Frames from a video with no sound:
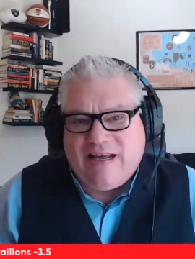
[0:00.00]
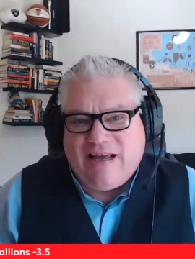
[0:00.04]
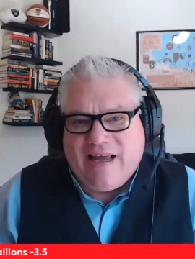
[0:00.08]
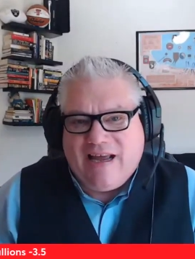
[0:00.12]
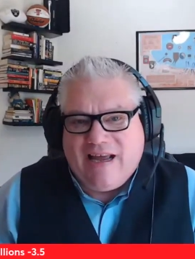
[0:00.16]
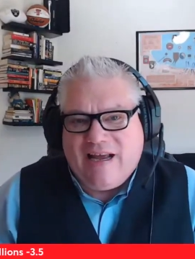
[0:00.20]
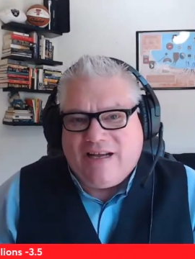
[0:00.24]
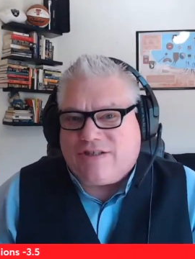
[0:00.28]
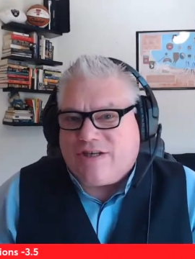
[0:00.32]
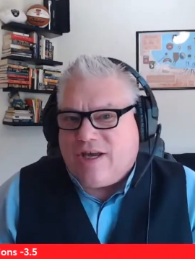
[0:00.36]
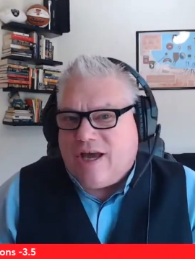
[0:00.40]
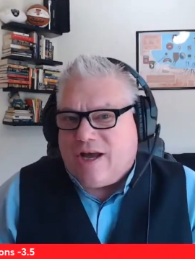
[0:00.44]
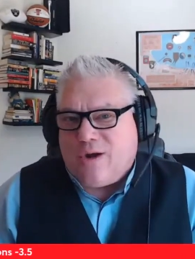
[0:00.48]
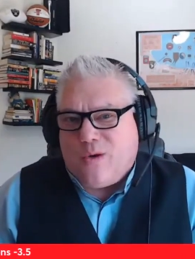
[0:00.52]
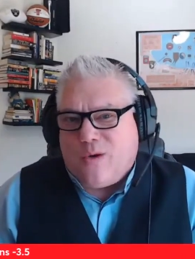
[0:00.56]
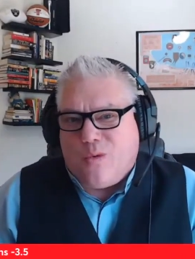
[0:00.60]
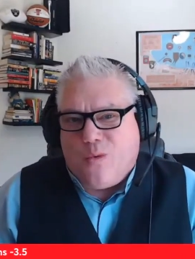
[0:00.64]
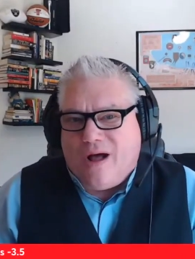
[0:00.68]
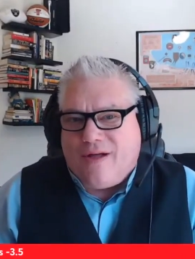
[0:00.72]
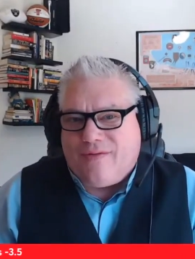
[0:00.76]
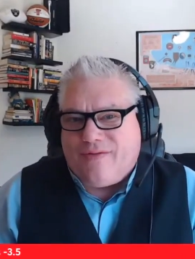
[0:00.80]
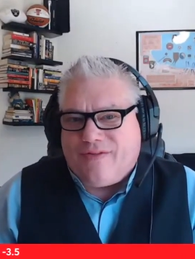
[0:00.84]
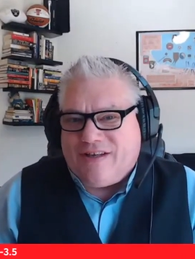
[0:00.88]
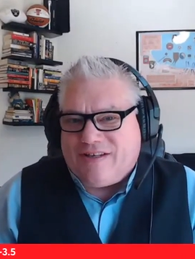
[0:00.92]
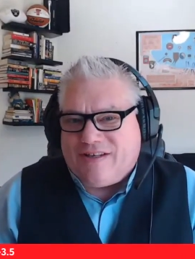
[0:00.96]
is going to
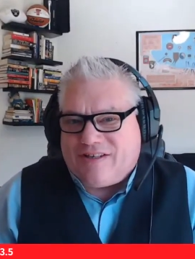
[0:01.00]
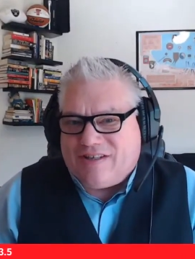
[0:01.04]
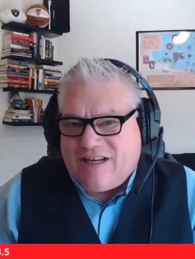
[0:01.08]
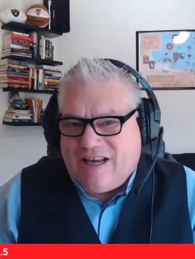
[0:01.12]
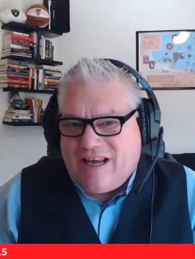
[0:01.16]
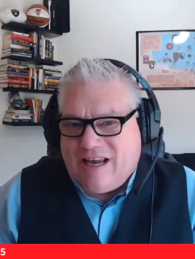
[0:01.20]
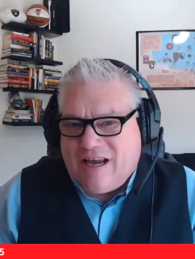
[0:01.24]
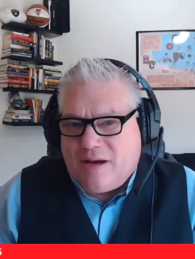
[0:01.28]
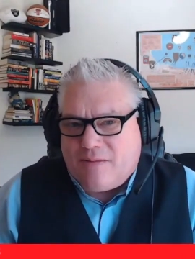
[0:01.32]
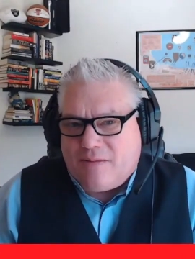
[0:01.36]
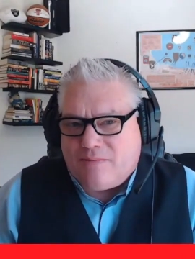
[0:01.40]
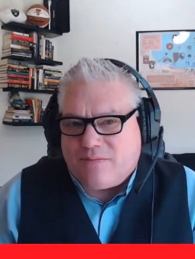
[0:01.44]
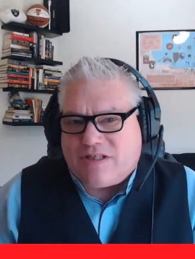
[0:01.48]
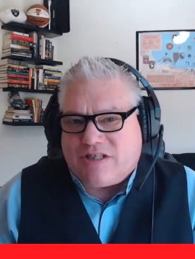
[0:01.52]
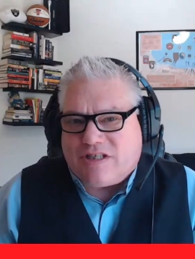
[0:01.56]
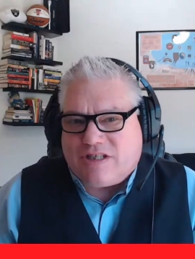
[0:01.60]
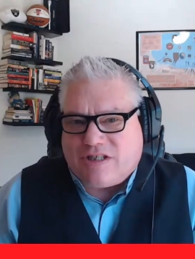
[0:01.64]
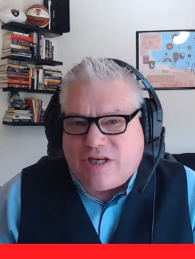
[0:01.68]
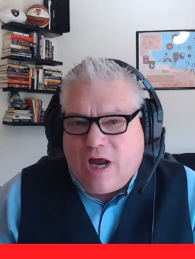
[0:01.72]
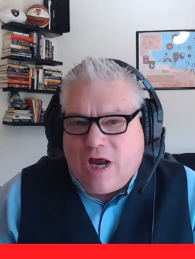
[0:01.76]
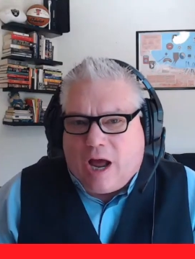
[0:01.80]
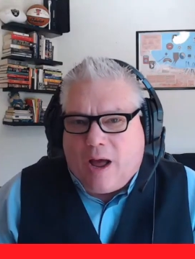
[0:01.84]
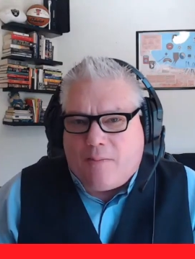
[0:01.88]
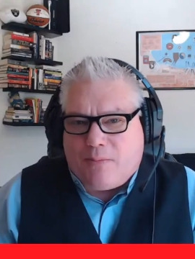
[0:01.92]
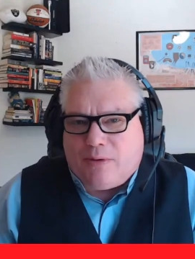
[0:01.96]
want the team
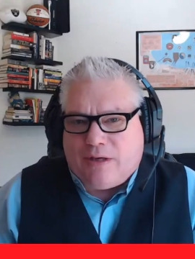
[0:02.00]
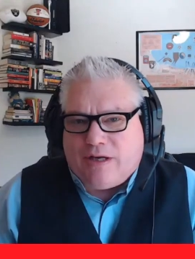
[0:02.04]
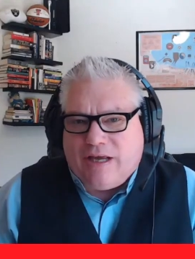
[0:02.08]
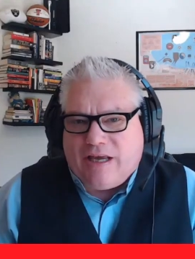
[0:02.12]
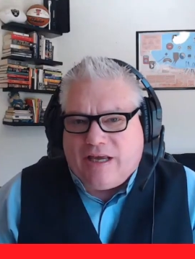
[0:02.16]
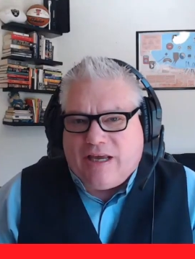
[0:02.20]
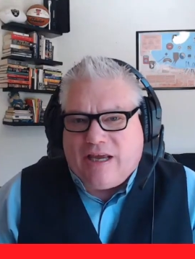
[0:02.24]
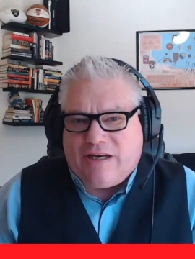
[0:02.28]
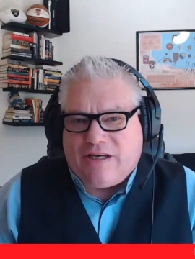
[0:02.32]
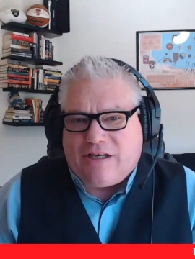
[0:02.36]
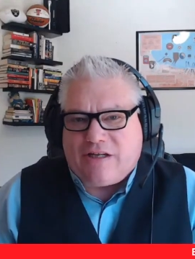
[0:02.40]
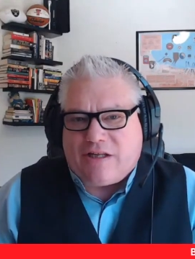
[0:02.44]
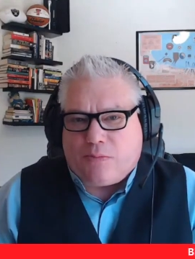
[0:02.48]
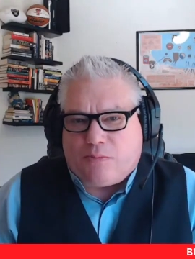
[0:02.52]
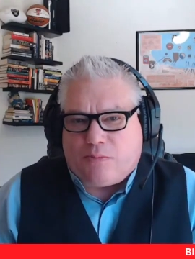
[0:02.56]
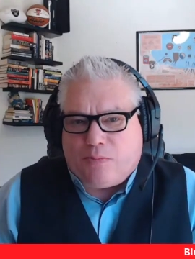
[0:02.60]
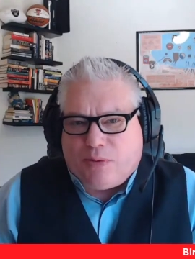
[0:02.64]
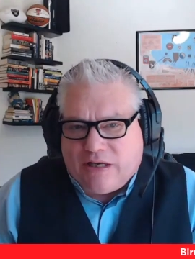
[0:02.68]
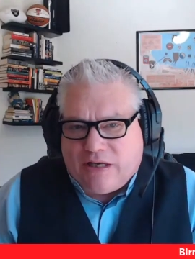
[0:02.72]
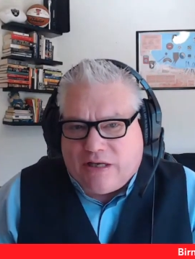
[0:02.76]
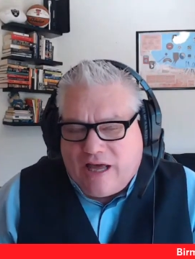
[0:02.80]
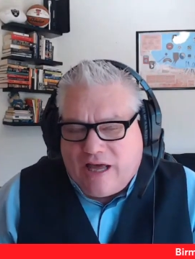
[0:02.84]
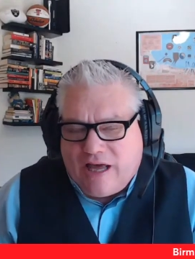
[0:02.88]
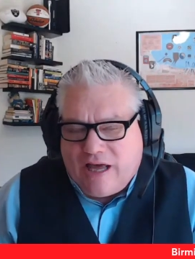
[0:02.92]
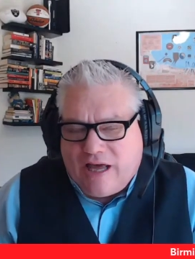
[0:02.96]
stumbling into the
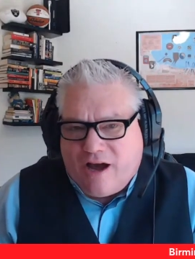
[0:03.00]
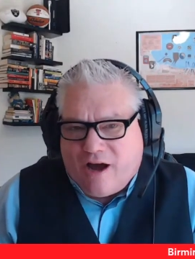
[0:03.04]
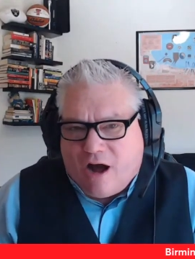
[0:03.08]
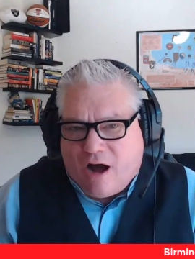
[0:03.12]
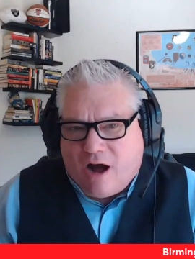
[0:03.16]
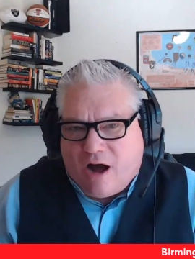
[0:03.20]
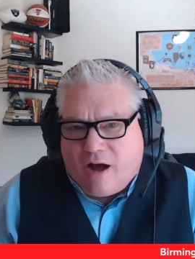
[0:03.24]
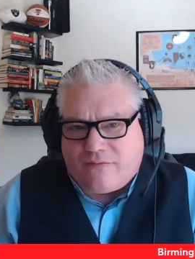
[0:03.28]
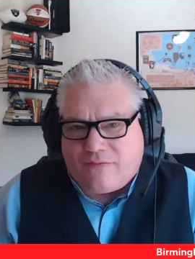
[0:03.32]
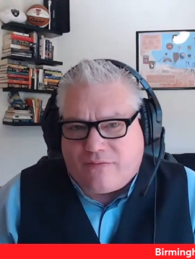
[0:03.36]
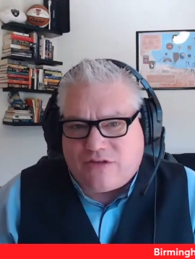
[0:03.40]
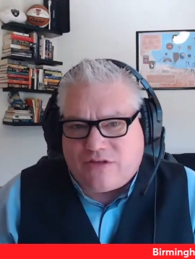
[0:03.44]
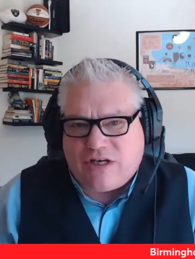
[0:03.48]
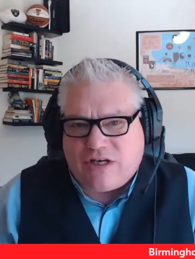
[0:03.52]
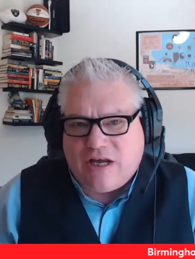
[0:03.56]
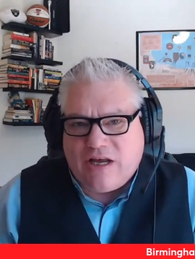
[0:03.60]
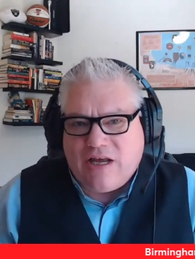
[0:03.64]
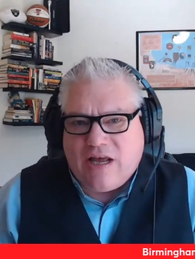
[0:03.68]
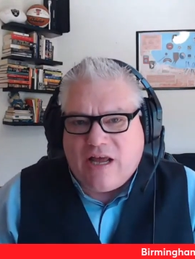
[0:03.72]
playoffs,